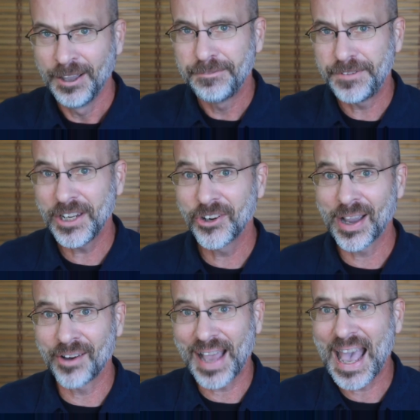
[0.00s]
figure
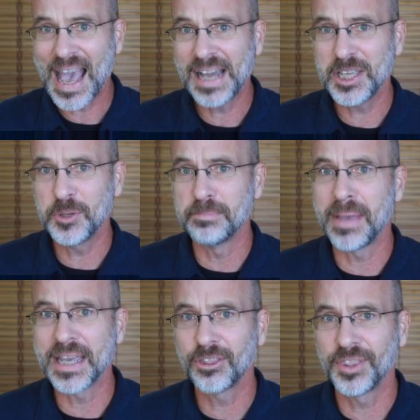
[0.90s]
out how do you
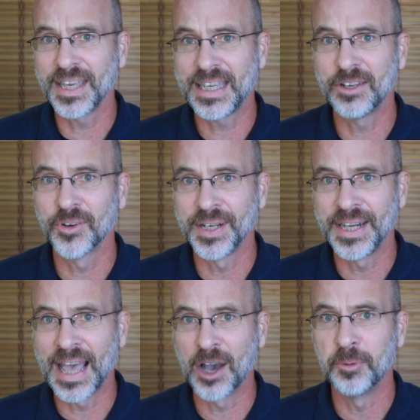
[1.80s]
make the here
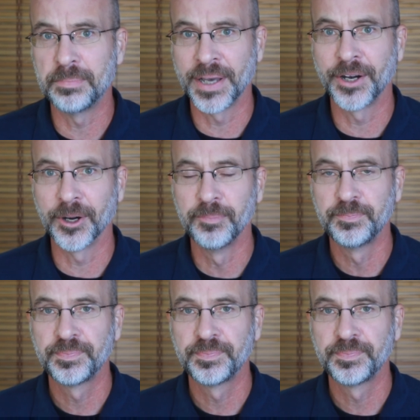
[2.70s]
and now better.